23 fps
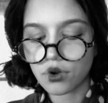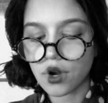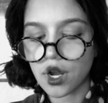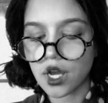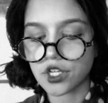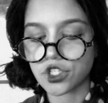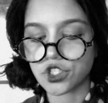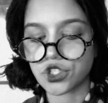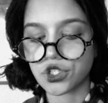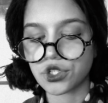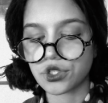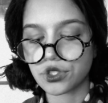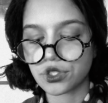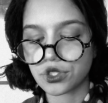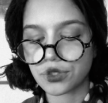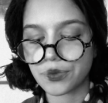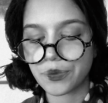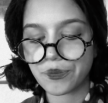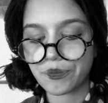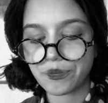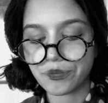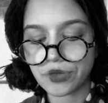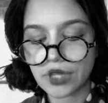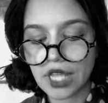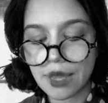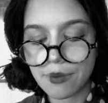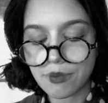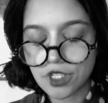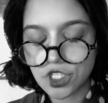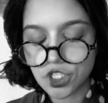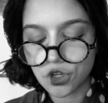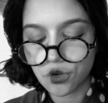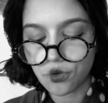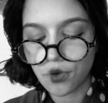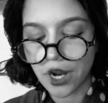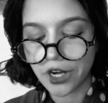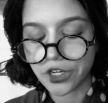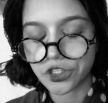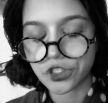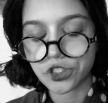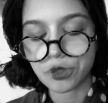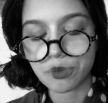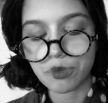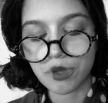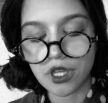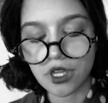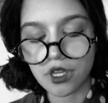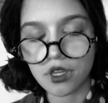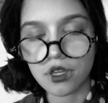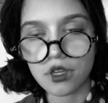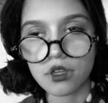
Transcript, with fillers: Rogers. A Mr. Rogers to be.